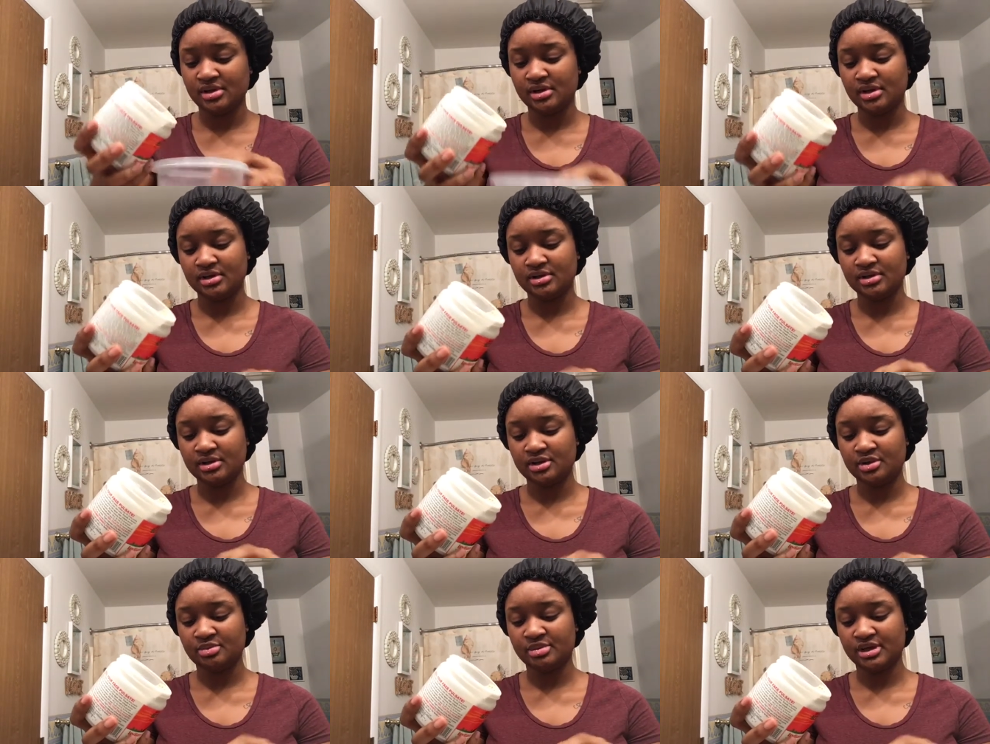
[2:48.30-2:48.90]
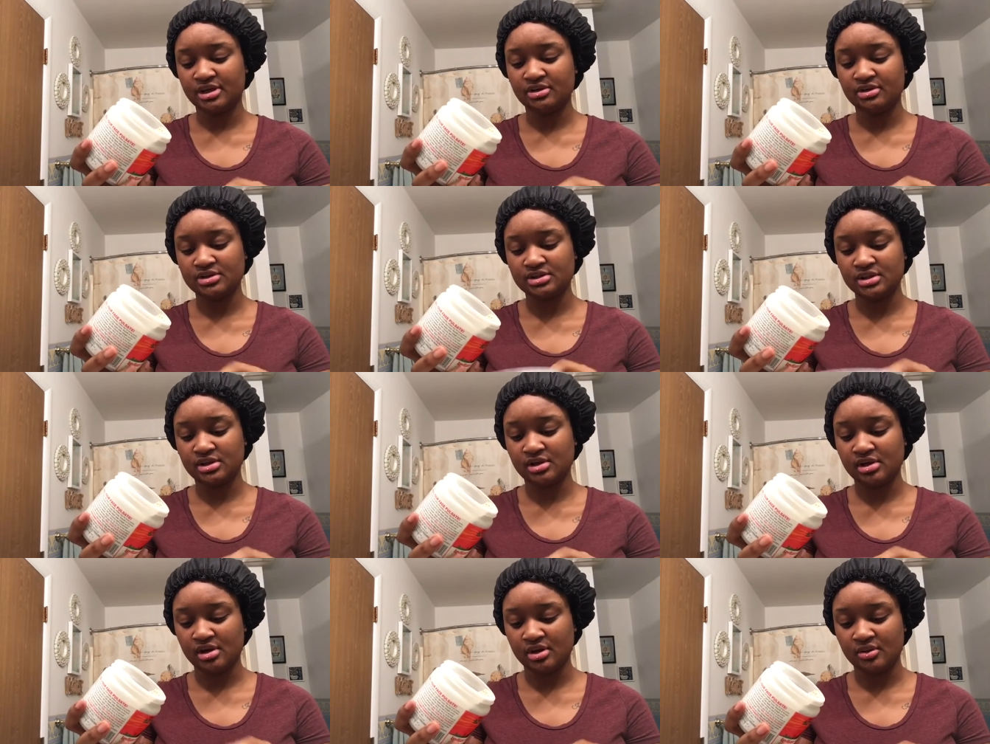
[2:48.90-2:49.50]
a little bit goes a
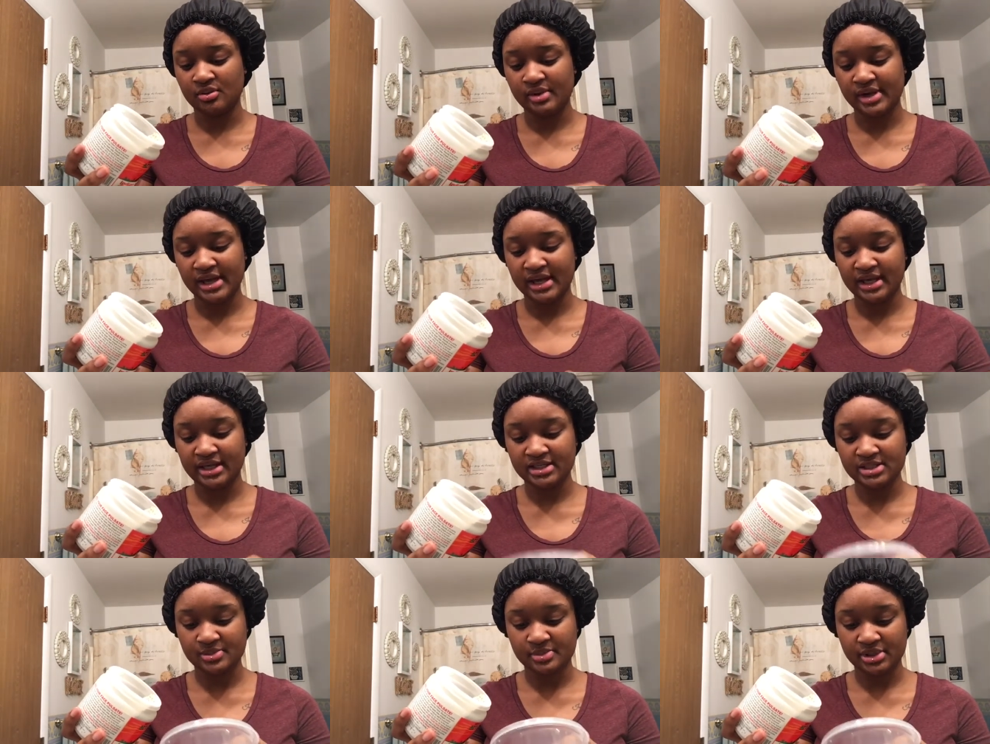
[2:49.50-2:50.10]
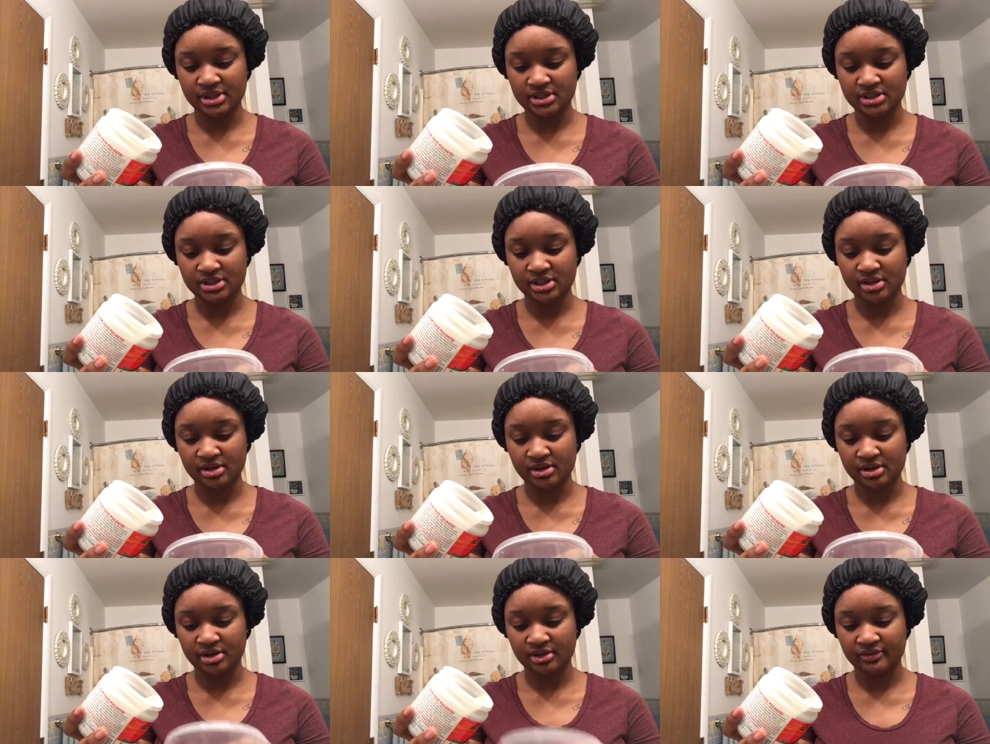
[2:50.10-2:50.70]
long way, especially
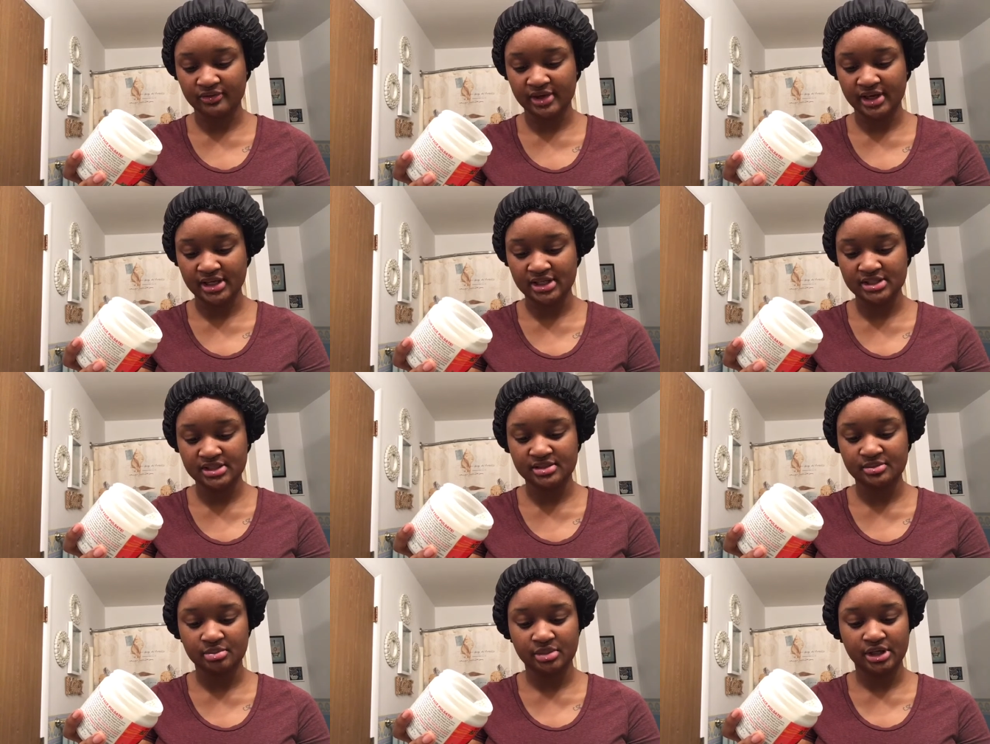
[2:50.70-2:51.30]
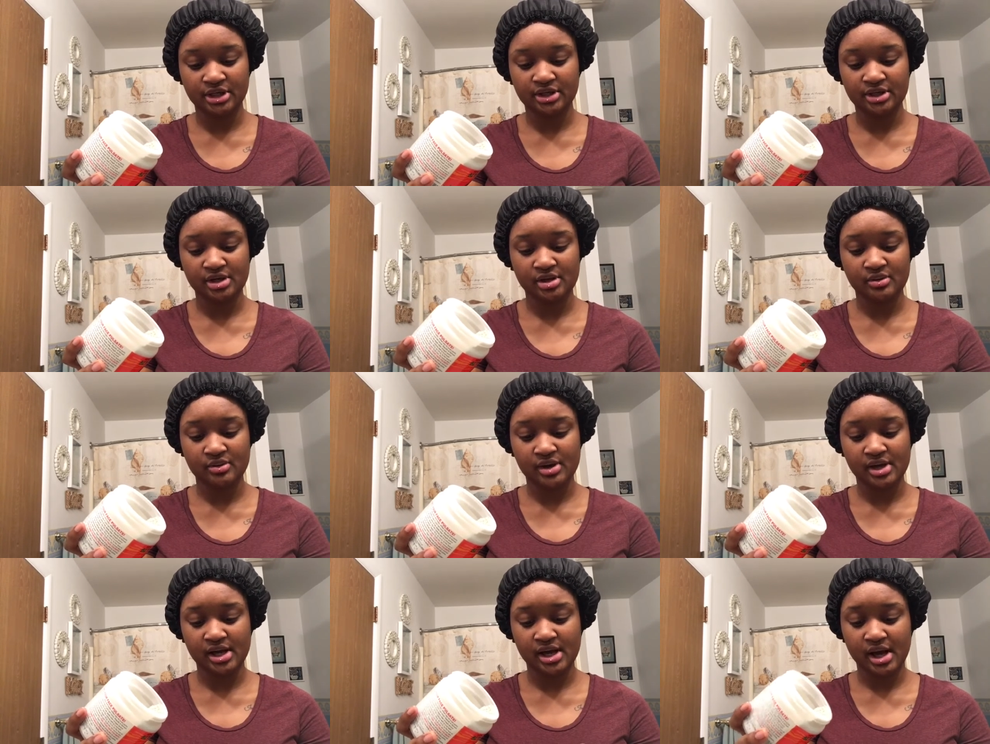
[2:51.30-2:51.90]
on your face. But you know
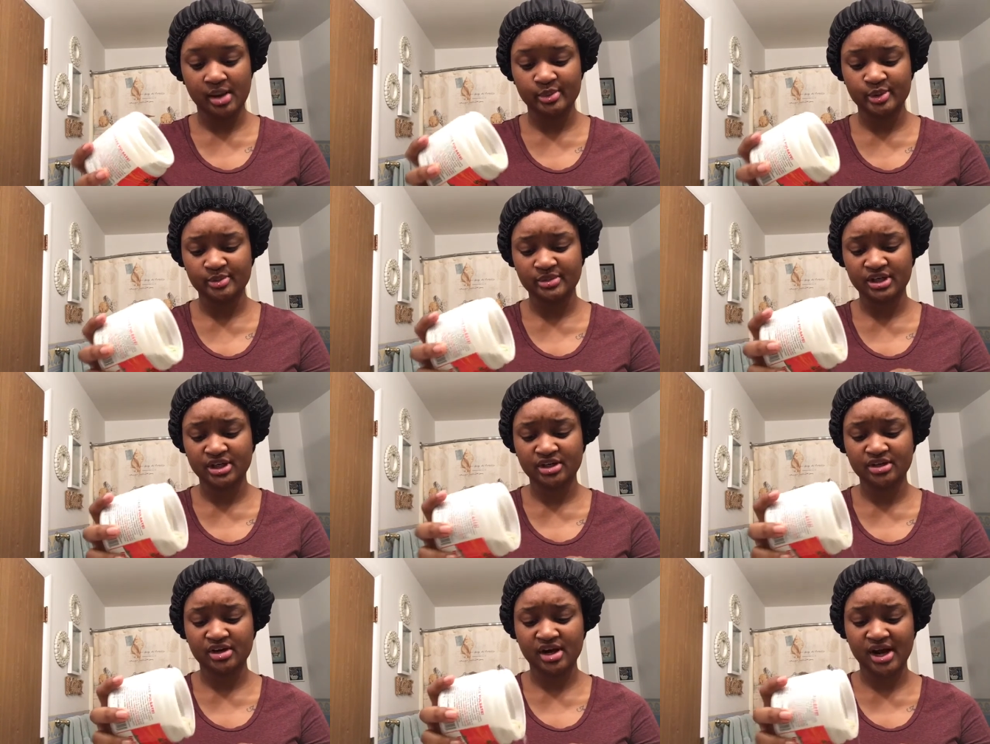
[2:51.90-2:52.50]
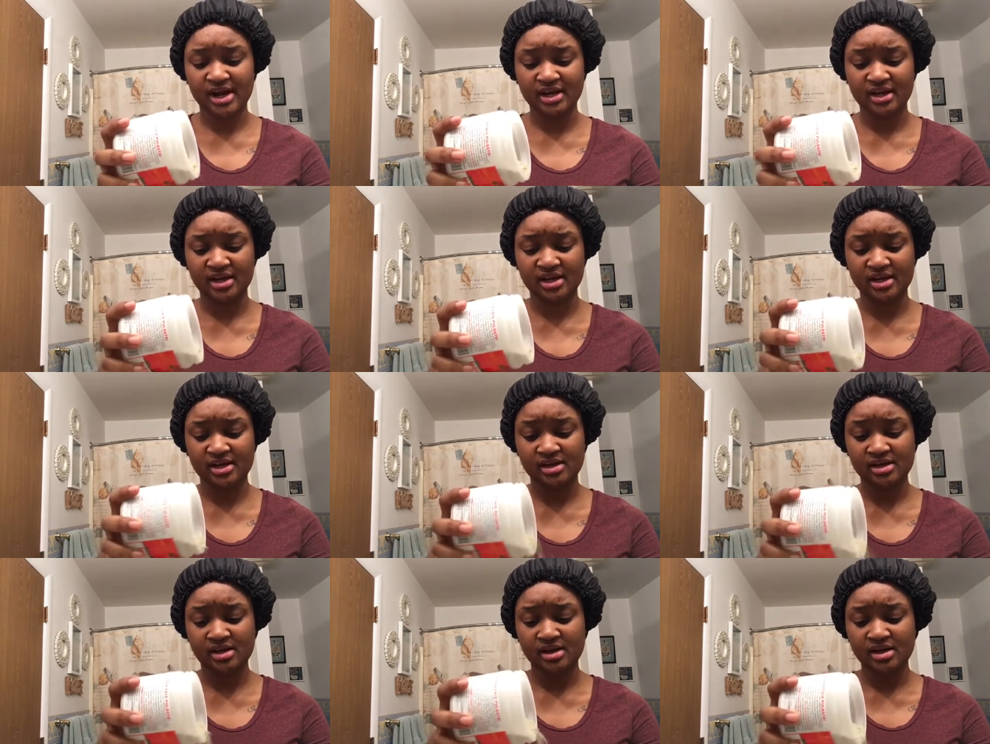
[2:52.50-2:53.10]
what, I'm gonna be a
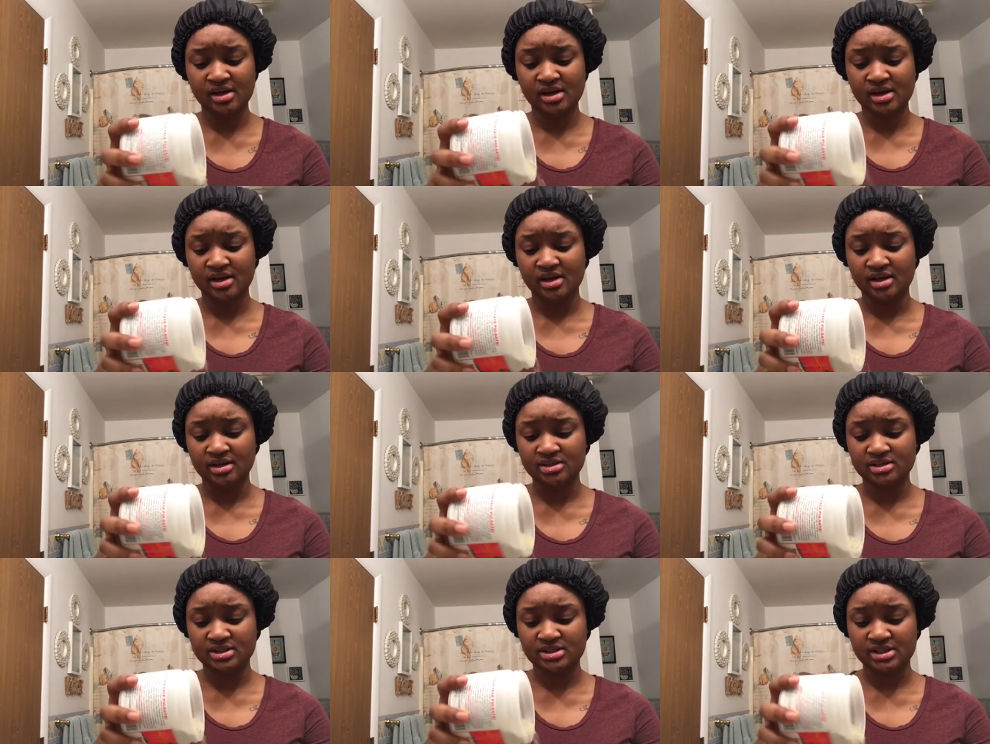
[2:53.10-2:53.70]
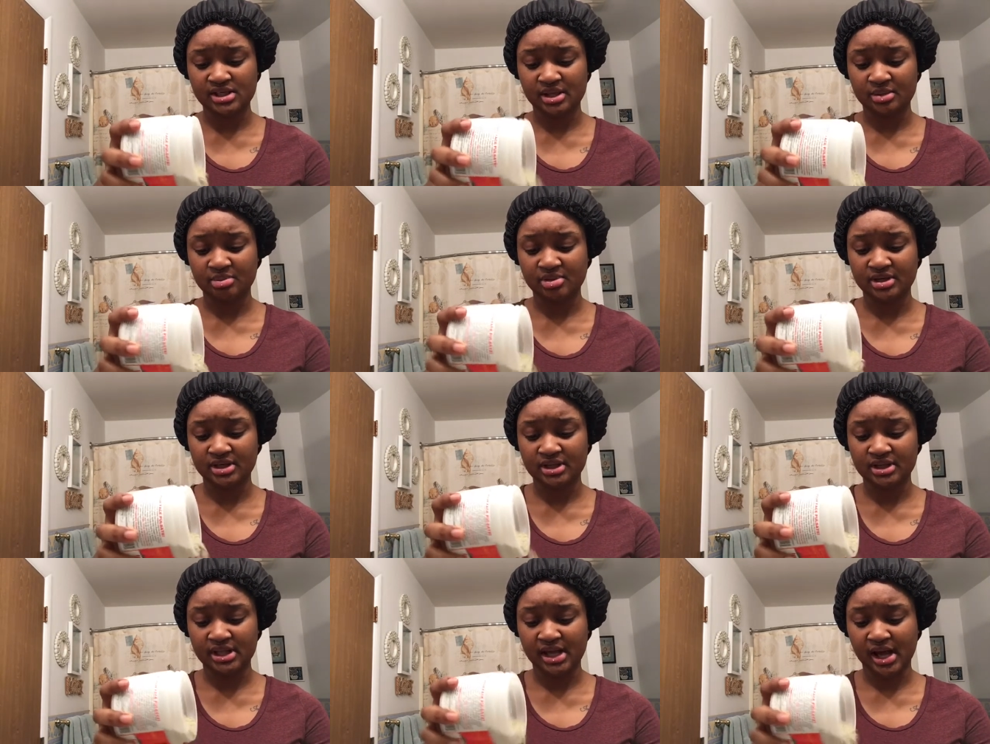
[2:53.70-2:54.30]
crackhead and just like
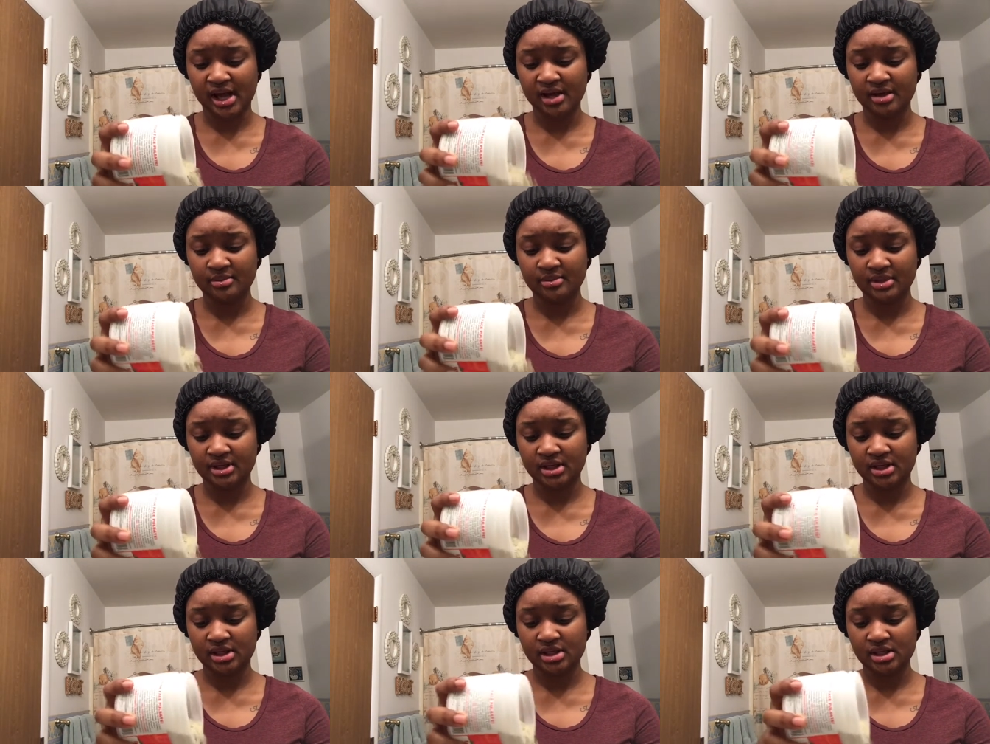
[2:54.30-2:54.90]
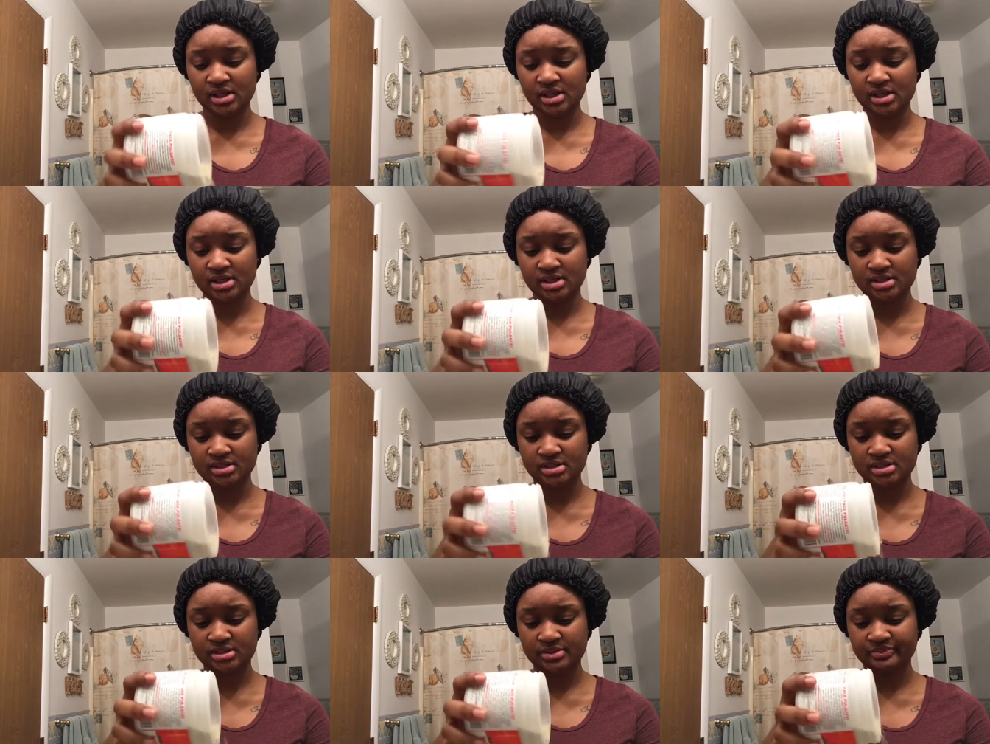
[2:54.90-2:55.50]
put a lot,
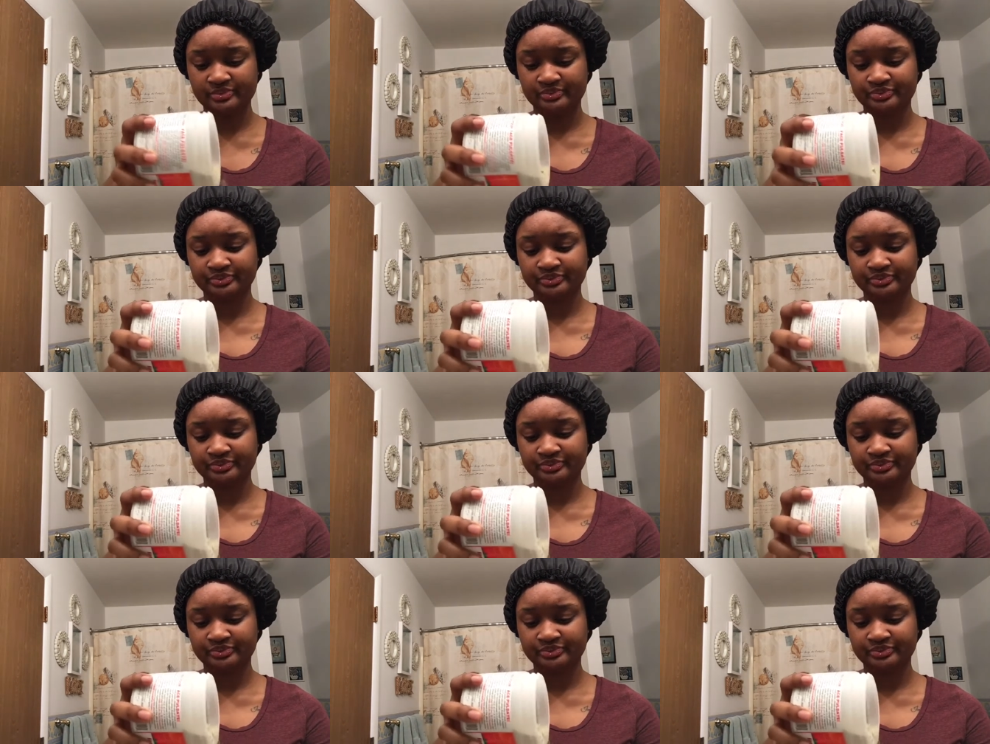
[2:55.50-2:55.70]
because